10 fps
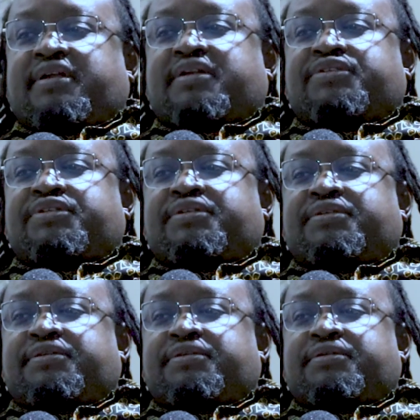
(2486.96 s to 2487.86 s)
energy
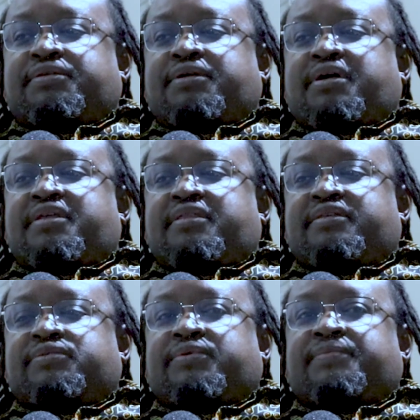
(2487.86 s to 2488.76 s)
in
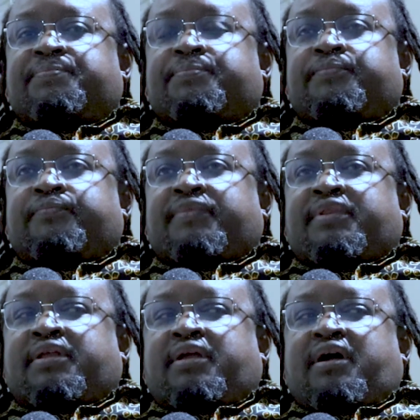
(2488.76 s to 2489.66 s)
this way.
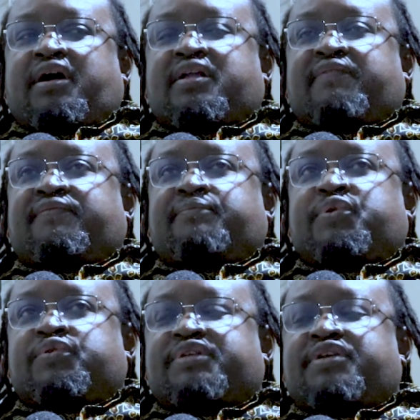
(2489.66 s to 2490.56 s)
Because our